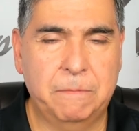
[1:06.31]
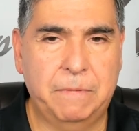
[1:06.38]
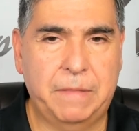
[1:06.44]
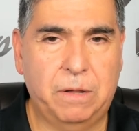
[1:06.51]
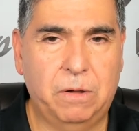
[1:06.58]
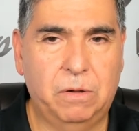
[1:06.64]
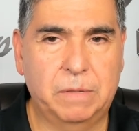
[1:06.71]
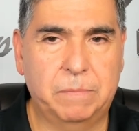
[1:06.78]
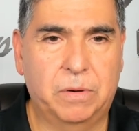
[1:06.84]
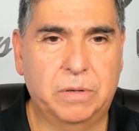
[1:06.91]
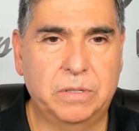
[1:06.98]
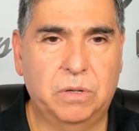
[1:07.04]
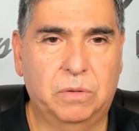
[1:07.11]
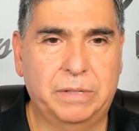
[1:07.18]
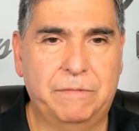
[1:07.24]
They hold
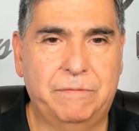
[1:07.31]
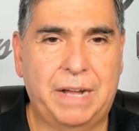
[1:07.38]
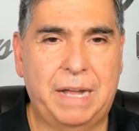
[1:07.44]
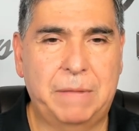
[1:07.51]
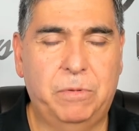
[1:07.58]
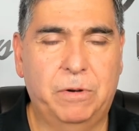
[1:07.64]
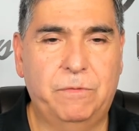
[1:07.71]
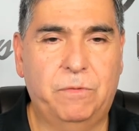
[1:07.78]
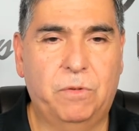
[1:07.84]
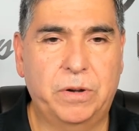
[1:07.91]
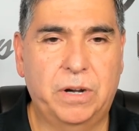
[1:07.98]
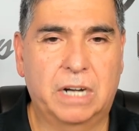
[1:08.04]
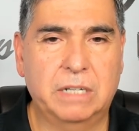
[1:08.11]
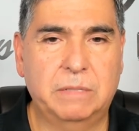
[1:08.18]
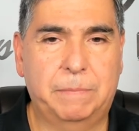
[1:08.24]
opponents to only 5.4
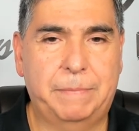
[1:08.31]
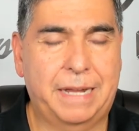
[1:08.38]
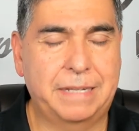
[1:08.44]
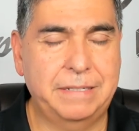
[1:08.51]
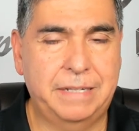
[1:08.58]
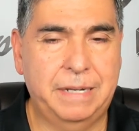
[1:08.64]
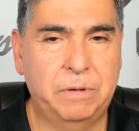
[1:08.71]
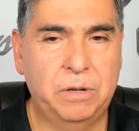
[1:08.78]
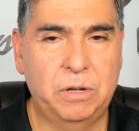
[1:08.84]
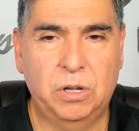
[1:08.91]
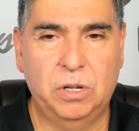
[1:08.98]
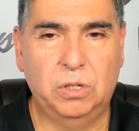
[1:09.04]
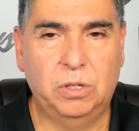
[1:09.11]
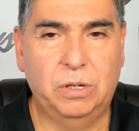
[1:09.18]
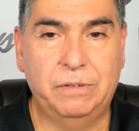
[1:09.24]
yards per pass attempt.
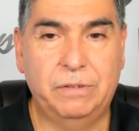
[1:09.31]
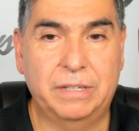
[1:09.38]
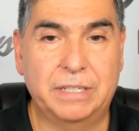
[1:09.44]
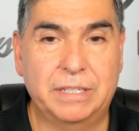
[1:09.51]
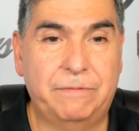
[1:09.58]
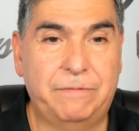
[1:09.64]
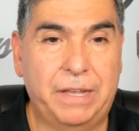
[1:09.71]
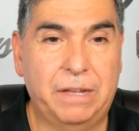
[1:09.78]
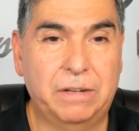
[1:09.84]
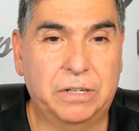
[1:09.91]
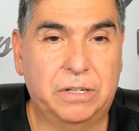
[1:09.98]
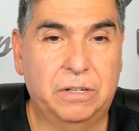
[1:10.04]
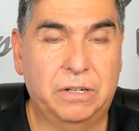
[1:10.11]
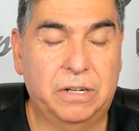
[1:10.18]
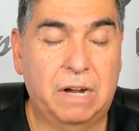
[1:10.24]
Louisville has
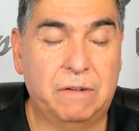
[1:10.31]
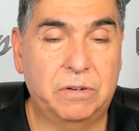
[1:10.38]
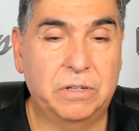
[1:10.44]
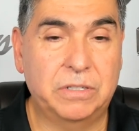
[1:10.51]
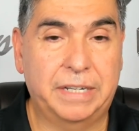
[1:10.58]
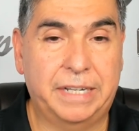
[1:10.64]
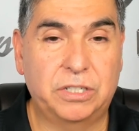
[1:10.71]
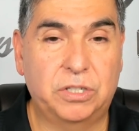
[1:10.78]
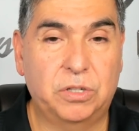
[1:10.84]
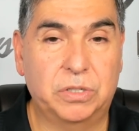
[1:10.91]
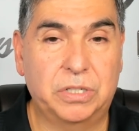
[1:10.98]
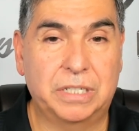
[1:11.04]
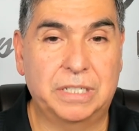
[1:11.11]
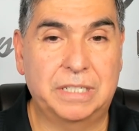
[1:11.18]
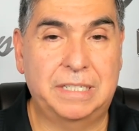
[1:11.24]
failed covers against
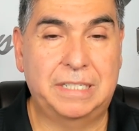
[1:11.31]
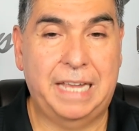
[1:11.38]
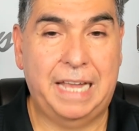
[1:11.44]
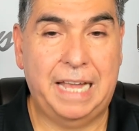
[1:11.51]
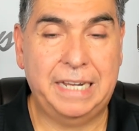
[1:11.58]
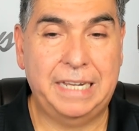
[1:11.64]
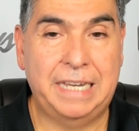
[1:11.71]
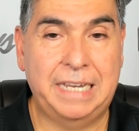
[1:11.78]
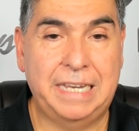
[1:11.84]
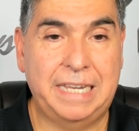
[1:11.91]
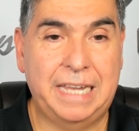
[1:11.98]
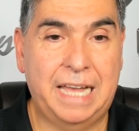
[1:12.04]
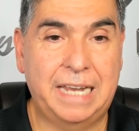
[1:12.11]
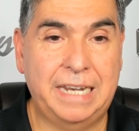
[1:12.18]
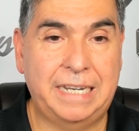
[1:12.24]
Georgia Tech,
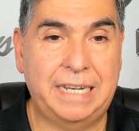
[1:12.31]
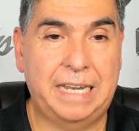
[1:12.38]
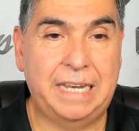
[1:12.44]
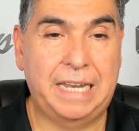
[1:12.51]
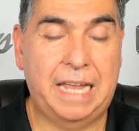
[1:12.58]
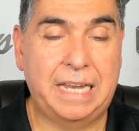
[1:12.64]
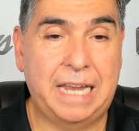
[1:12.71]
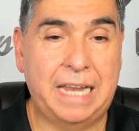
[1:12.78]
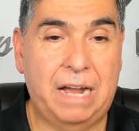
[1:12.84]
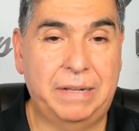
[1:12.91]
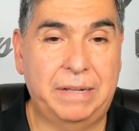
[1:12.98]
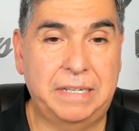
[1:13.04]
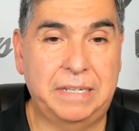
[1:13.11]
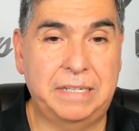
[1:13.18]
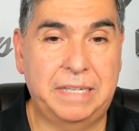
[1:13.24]
Indiana, and now
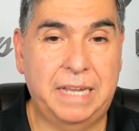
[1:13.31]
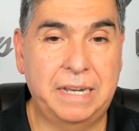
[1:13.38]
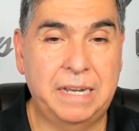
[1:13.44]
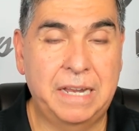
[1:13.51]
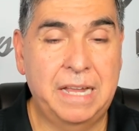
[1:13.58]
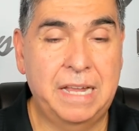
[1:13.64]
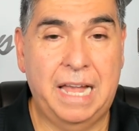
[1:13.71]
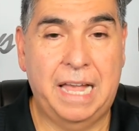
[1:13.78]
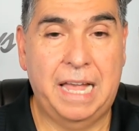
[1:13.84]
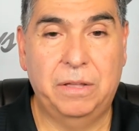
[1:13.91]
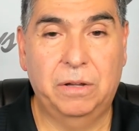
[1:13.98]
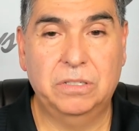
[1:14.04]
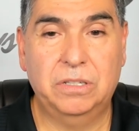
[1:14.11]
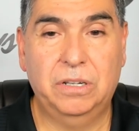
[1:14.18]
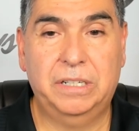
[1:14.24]
NC State. And
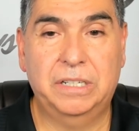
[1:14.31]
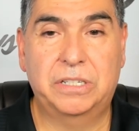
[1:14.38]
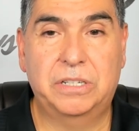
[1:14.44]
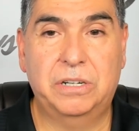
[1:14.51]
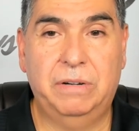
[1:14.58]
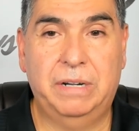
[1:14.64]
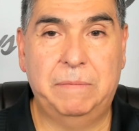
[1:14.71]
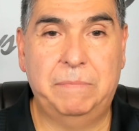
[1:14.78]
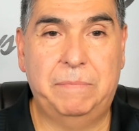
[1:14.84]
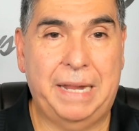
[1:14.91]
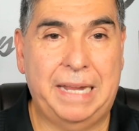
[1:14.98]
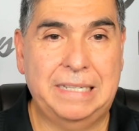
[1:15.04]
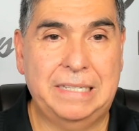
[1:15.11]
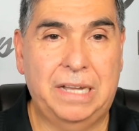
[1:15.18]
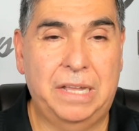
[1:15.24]
those look concerning
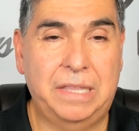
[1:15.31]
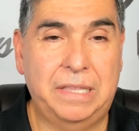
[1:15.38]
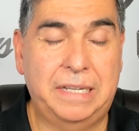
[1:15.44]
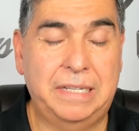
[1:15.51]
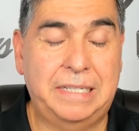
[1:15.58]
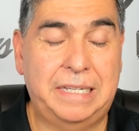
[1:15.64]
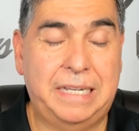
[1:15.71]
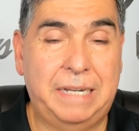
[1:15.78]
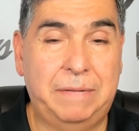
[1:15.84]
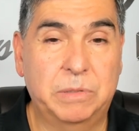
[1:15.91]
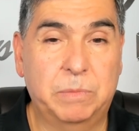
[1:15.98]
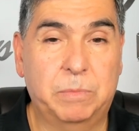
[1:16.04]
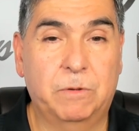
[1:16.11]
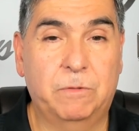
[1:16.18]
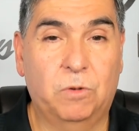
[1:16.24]
based on these
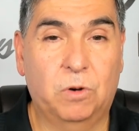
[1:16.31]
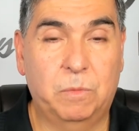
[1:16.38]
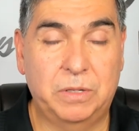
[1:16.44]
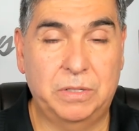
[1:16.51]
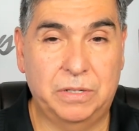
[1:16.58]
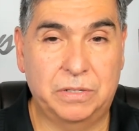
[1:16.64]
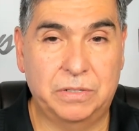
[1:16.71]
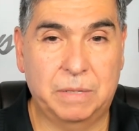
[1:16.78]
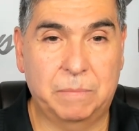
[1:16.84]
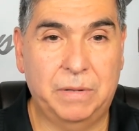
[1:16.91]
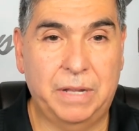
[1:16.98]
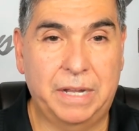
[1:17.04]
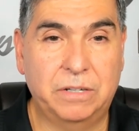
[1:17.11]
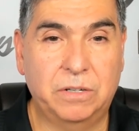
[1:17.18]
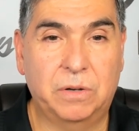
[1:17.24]
teams' performances. The
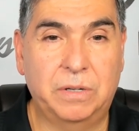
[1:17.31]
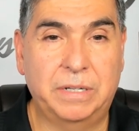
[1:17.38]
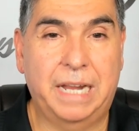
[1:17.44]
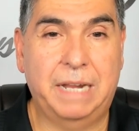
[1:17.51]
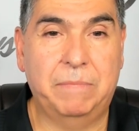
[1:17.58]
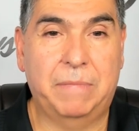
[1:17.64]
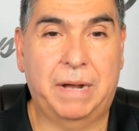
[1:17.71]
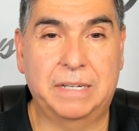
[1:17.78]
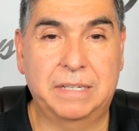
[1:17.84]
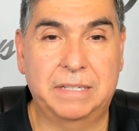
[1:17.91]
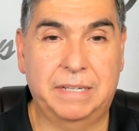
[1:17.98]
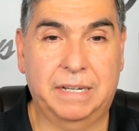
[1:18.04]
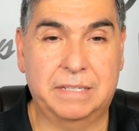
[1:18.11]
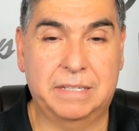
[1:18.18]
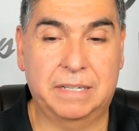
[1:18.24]
play here, Notre Dame,
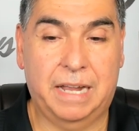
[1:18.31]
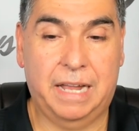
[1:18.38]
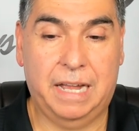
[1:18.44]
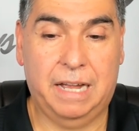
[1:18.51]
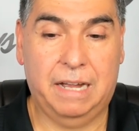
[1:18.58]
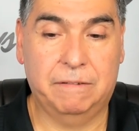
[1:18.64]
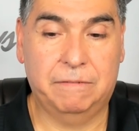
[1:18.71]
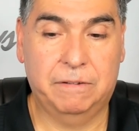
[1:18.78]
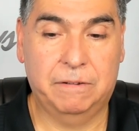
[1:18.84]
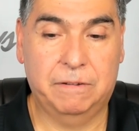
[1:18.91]
-6.5.